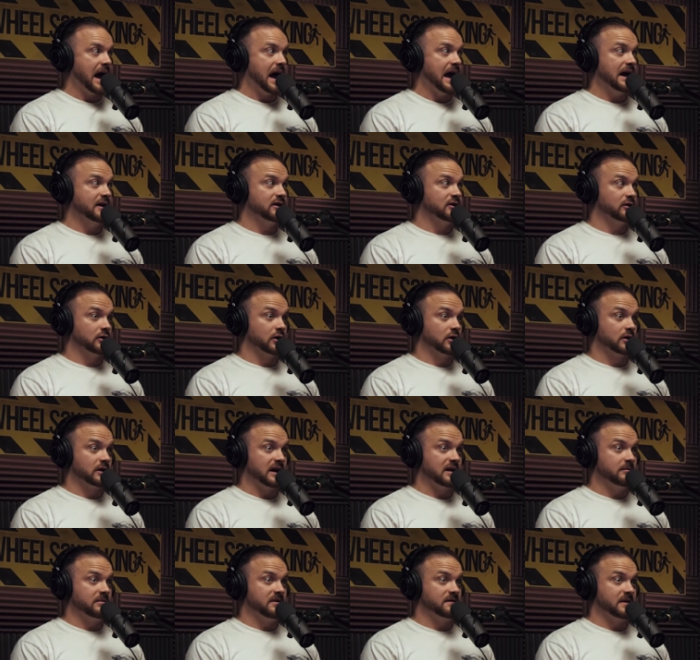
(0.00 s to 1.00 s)
I had to learn how
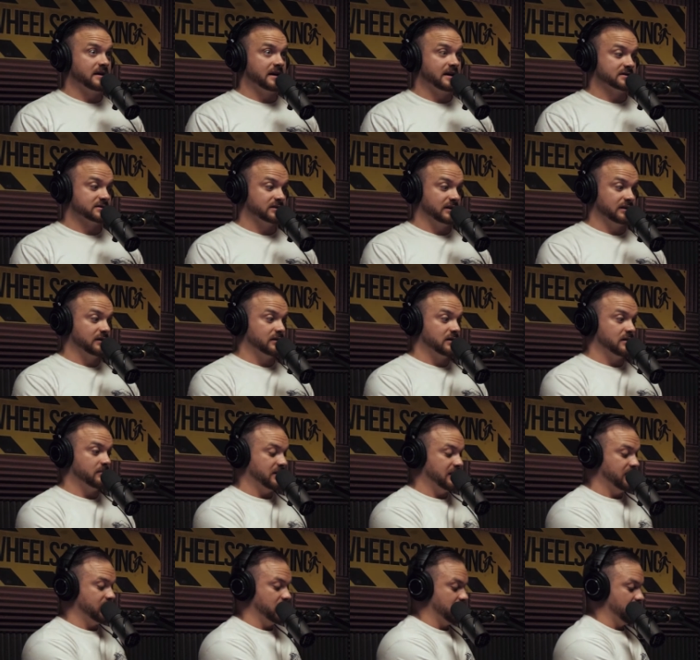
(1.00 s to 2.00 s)
to be financially literate, but
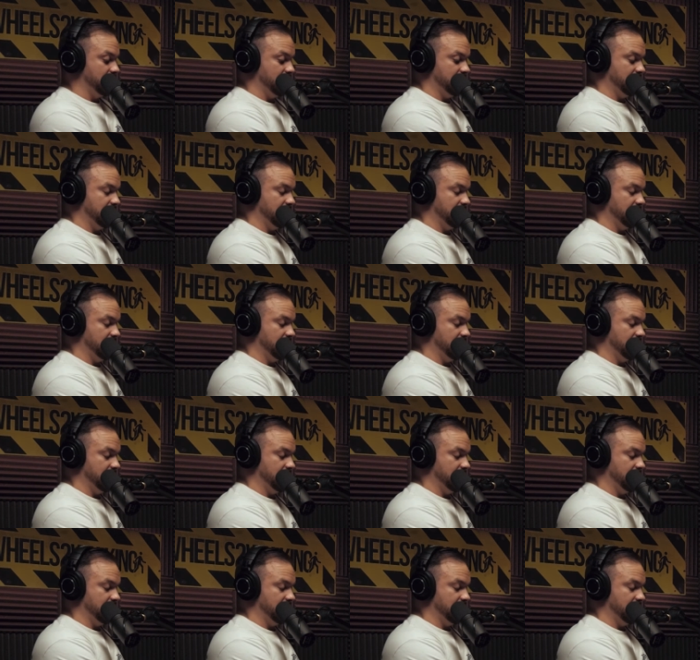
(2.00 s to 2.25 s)
even